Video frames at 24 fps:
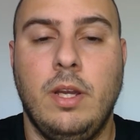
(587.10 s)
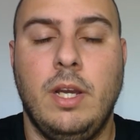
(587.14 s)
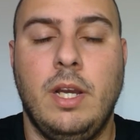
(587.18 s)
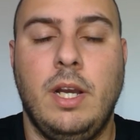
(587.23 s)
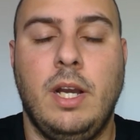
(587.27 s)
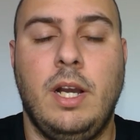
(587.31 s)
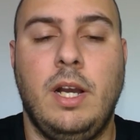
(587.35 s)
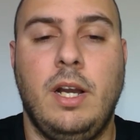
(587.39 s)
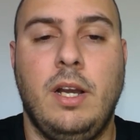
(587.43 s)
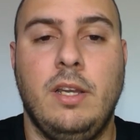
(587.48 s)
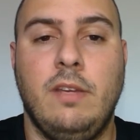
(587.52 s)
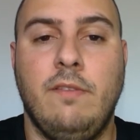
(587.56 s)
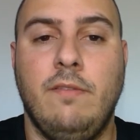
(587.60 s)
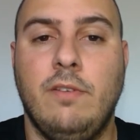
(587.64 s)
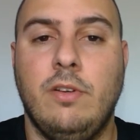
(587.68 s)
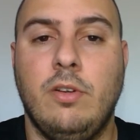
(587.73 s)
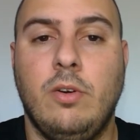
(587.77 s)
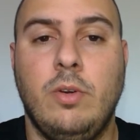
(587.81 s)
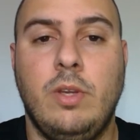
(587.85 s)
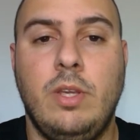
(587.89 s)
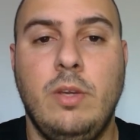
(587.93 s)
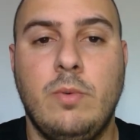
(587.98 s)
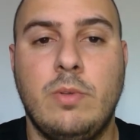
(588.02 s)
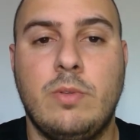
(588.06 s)
Even
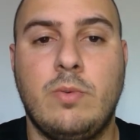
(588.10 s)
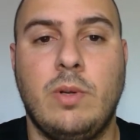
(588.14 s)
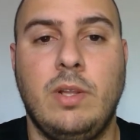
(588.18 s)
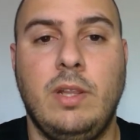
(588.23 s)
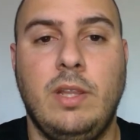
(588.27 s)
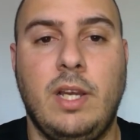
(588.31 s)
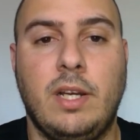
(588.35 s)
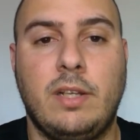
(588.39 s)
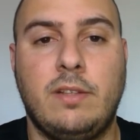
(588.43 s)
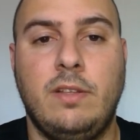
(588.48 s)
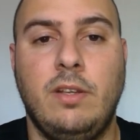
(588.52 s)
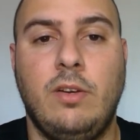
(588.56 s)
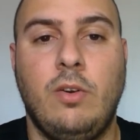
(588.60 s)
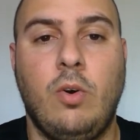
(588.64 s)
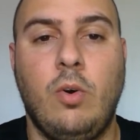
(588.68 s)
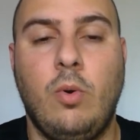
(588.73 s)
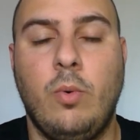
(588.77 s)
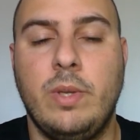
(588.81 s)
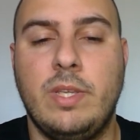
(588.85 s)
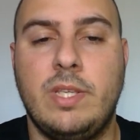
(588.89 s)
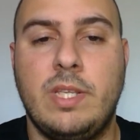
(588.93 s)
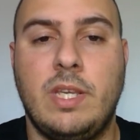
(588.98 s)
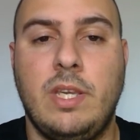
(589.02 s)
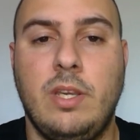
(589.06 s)
though he was reluctant,
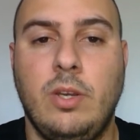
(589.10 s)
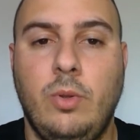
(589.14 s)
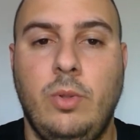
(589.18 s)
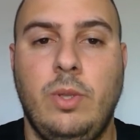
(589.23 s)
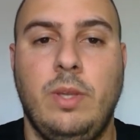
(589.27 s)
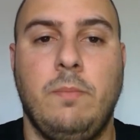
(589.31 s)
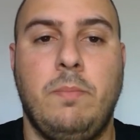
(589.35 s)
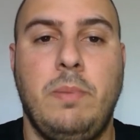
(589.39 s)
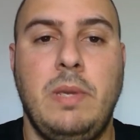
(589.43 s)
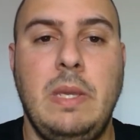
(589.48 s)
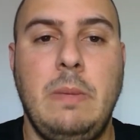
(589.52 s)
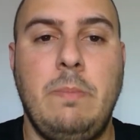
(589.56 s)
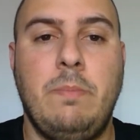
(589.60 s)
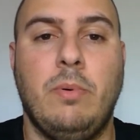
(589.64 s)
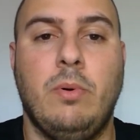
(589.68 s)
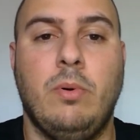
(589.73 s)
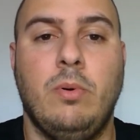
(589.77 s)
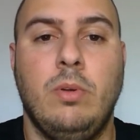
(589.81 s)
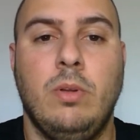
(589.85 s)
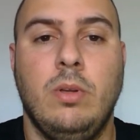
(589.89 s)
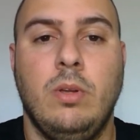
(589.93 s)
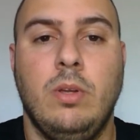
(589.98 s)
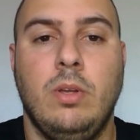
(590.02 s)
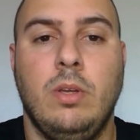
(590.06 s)
always killing
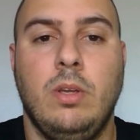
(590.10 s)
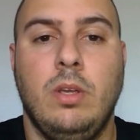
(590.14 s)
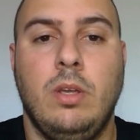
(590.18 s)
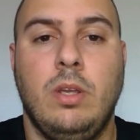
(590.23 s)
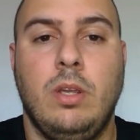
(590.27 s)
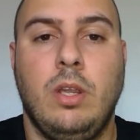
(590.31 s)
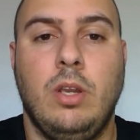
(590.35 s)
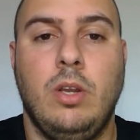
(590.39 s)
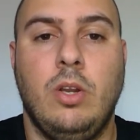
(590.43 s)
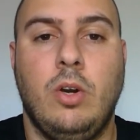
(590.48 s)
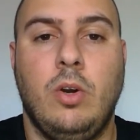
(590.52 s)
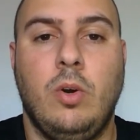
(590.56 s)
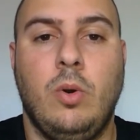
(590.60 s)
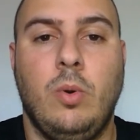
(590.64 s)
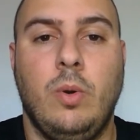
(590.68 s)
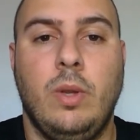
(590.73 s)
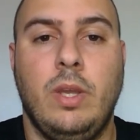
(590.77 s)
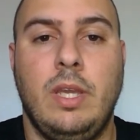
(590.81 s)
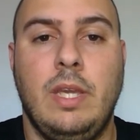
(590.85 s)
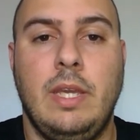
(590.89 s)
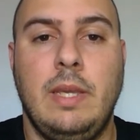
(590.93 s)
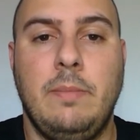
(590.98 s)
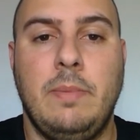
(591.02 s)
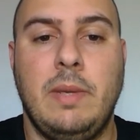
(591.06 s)
people,
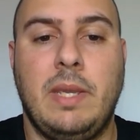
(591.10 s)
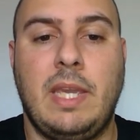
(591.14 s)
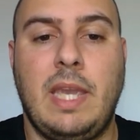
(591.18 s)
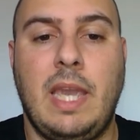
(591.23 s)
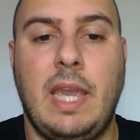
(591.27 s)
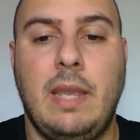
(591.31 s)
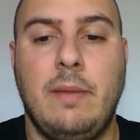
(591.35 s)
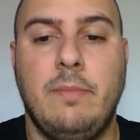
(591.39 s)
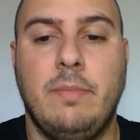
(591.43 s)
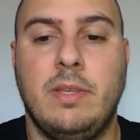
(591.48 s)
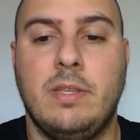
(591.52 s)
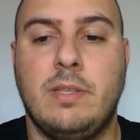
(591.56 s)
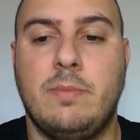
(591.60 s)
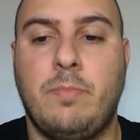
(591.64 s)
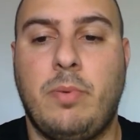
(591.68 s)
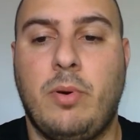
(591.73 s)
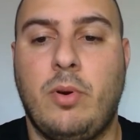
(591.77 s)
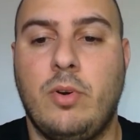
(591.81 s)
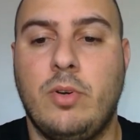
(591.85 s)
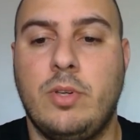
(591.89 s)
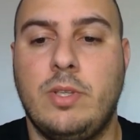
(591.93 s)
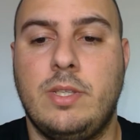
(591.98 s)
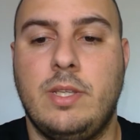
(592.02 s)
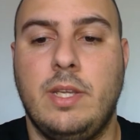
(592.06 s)
he became this
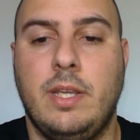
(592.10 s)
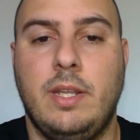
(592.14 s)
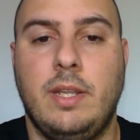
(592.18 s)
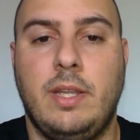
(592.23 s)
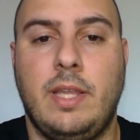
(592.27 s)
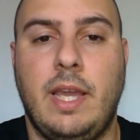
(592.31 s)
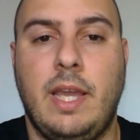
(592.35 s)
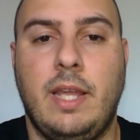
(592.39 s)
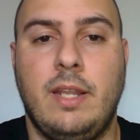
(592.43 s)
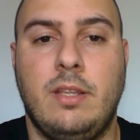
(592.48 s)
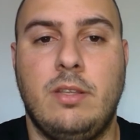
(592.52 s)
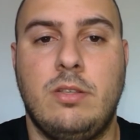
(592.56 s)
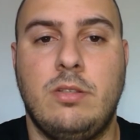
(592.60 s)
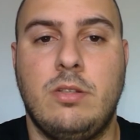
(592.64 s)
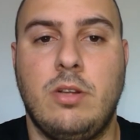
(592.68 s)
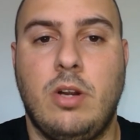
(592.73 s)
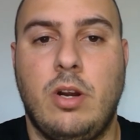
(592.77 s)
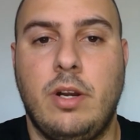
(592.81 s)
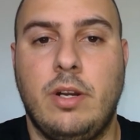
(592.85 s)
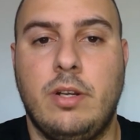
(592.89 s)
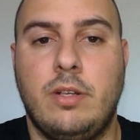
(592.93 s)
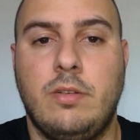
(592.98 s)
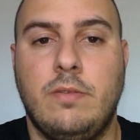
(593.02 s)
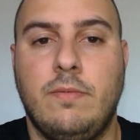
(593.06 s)
person that
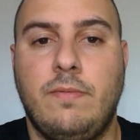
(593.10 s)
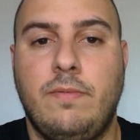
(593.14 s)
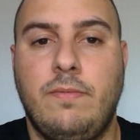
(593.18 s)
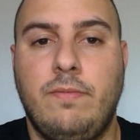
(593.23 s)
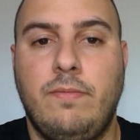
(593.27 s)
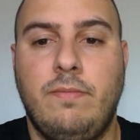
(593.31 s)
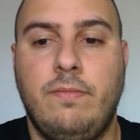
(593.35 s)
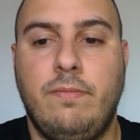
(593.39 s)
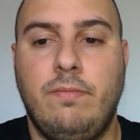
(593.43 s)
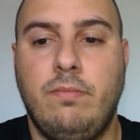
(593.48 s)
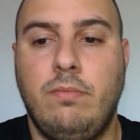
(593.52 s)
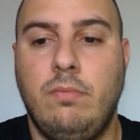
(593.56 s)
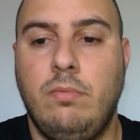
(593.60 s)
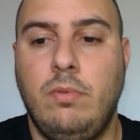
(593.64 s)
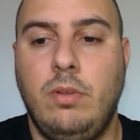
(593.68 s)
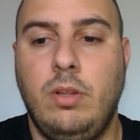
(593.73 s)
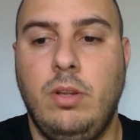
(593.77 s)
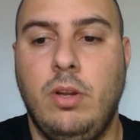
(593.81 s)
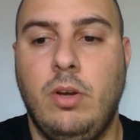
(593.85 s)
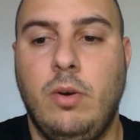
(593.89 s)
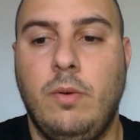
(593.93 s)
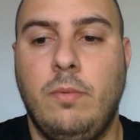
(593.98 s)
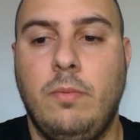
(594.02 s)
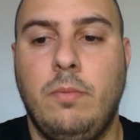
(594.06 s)
started to,
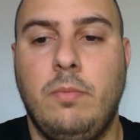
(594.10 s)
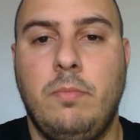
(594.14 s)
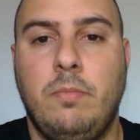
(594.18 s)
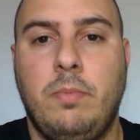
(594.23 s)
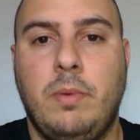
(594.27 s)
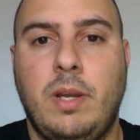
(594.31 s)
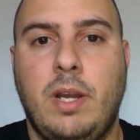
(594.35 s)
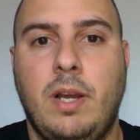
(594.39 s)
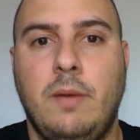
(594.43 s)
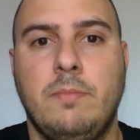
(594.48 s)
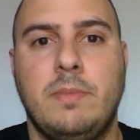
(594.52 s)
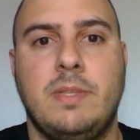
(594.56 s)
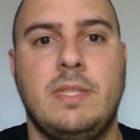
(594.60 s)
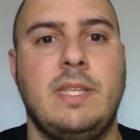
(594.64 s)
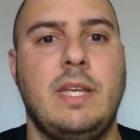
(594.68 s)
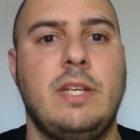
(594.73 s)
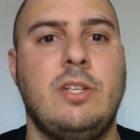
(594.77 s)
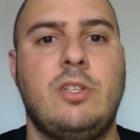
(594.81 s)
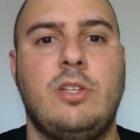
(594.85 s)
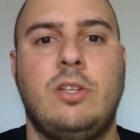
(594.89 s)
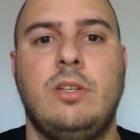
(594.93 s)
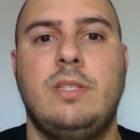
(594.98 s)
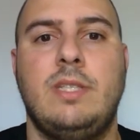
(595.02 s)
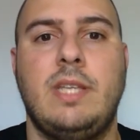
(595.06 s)
become
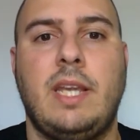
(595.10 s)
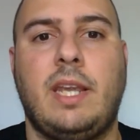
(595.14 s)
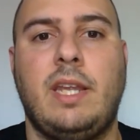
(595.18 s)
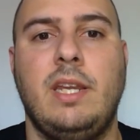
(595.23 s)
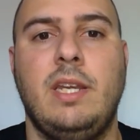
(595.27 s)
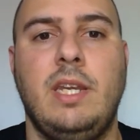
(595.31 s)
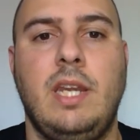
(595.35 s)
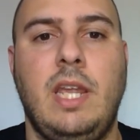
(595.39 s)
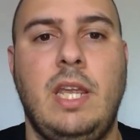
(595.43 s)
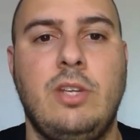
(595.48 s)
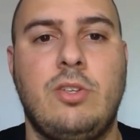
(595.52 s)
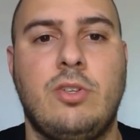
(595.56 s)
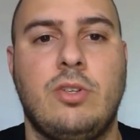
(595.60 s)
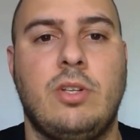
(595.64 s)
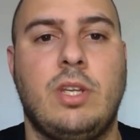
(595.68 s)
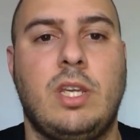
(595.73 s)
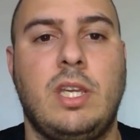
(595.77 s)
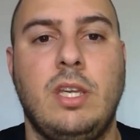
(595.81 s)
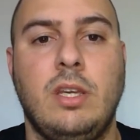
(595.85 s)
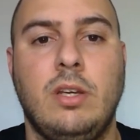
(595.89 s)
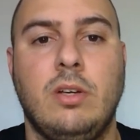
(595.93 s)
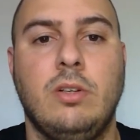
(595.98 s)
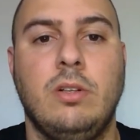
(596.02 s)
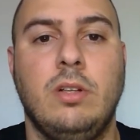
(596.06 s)
second nature to
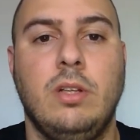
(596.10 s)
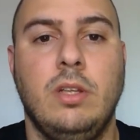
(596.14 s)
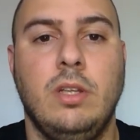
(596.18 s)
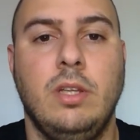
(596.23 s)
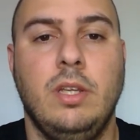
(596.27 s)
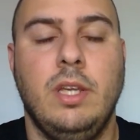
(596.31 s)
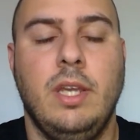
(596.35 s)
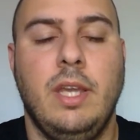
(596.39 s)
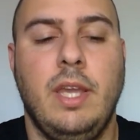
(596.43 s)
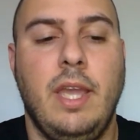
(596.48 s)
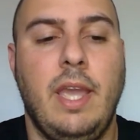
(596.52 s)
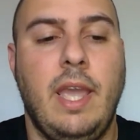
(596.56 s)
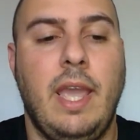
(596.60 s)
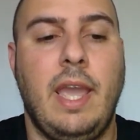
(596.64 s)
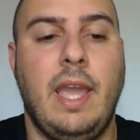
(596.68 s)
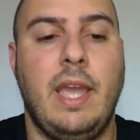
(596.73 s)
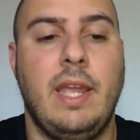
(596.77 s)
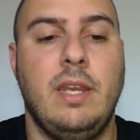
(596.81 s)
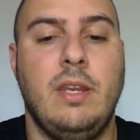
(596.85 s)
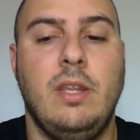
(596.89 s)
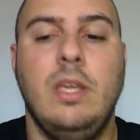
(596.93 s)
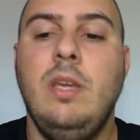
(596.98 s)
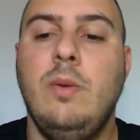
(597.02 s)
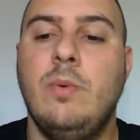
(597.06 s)
kill.
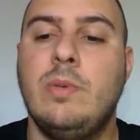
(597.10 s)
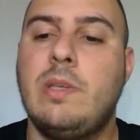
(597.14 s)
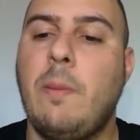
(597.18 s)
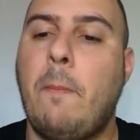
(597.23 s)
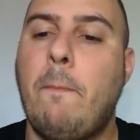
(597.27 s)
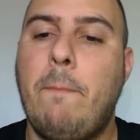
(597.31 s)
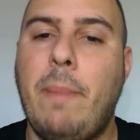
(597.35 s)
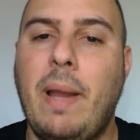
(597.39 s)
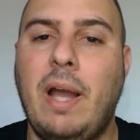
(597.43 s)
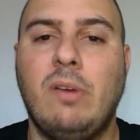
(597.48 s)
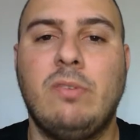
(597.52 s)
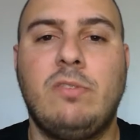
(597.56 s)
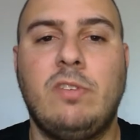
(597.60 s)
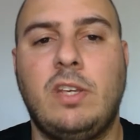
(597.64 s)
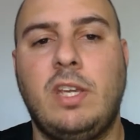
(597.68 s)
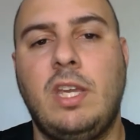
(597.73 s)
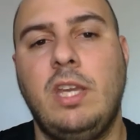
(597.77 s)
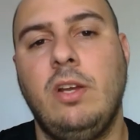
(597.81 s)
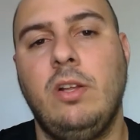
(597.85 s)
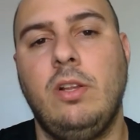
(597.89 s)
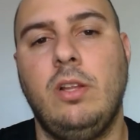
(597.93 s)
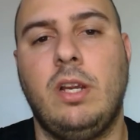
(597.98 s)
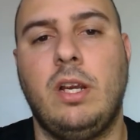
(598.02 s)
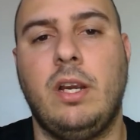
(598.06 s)
And he was about to
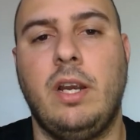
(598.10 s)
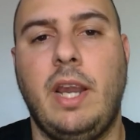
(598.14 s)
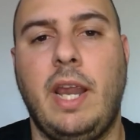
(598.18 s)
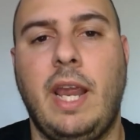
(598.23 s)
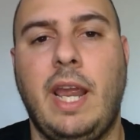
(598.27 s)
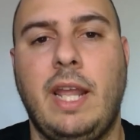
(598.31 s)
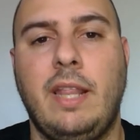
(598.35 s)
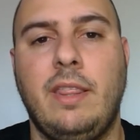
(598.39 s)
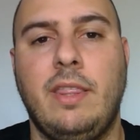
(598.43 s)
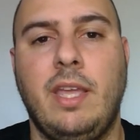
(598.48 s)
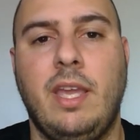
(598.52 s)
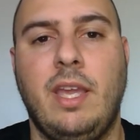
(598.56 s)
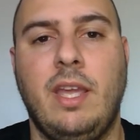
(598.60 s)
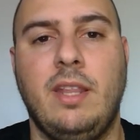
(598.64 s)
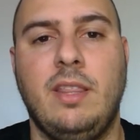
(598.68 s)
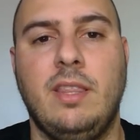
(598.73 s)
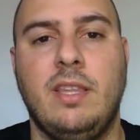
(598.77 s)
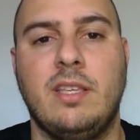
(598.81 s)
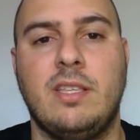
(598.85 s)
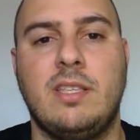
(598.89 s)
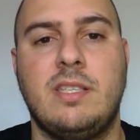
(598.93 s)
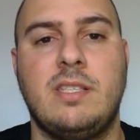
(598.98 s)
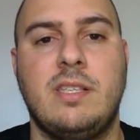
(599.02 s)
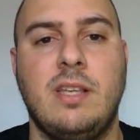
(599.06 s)
kill her, and then
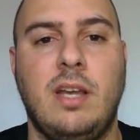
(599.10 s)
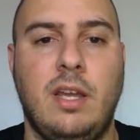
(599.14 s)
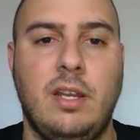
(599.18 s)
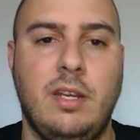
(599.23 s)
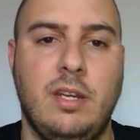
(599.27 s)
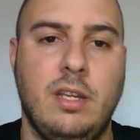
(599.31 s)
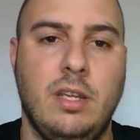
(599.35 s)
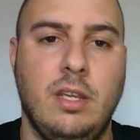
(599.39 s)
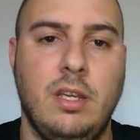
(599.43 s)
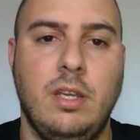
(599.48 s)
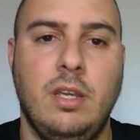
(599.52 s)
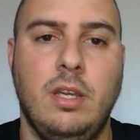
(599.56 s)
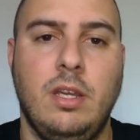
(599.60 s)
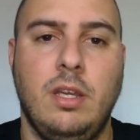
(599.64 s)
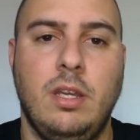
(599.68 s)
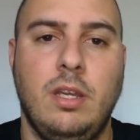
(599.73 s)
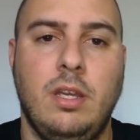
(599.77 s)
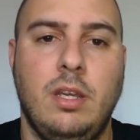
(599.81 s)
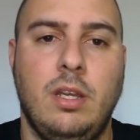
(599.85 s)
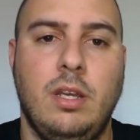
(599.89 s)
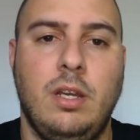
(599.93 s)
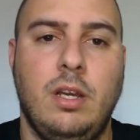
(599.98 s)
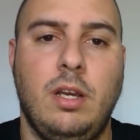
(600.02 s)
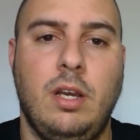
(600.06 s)
the son
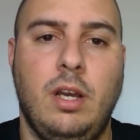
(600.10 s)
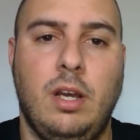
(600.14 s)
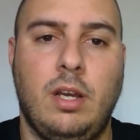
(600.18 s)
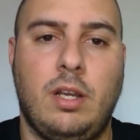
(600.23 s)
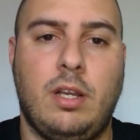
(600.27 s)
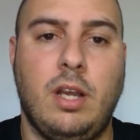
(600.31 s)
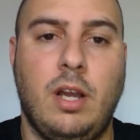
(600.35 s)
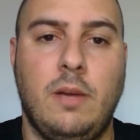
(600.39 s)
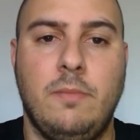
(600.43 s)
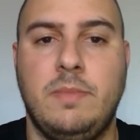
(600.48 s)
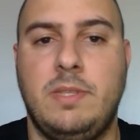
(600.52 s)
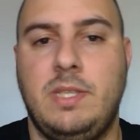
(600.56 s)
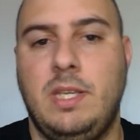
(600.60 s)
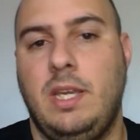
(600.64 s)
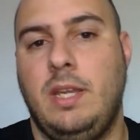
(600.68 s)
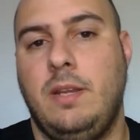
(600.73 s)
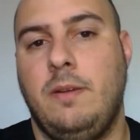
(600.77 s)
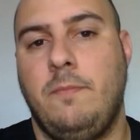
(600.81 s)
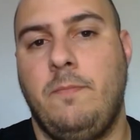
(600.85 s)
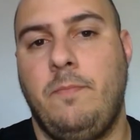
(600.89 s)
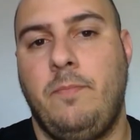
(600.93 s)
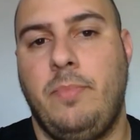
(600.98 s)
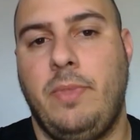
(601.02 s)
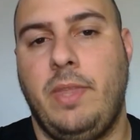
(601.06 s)
comes
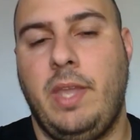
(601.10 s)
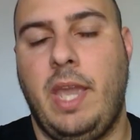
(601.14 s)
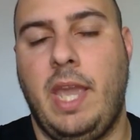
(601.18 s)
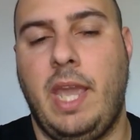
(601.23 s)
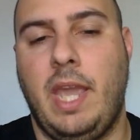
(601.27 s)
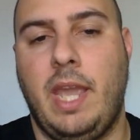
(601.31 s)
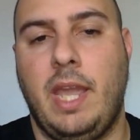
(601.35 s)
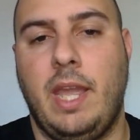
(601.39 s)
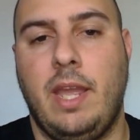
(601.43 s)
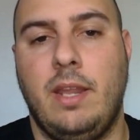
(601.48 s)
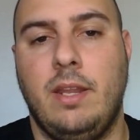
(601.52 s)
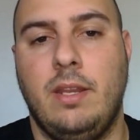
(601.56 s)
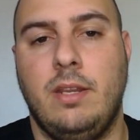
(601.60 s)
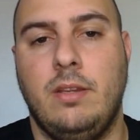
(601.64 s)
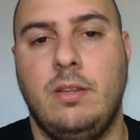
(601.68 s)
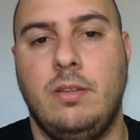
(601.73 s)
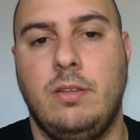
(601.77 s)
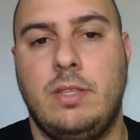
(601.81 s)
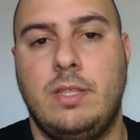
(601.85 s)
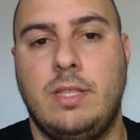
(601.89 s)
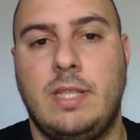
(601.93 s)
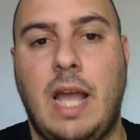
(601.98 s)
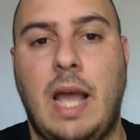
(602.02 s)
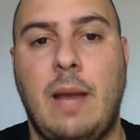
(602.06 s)
in and
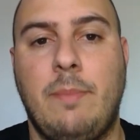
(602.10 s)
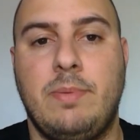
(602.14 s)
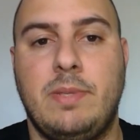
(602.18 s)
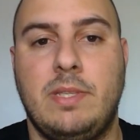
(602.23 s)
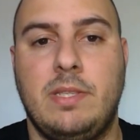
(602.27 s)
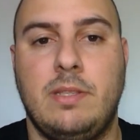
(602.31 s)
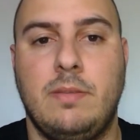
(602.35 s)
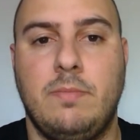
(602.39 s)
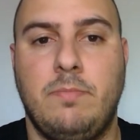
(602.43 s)
stops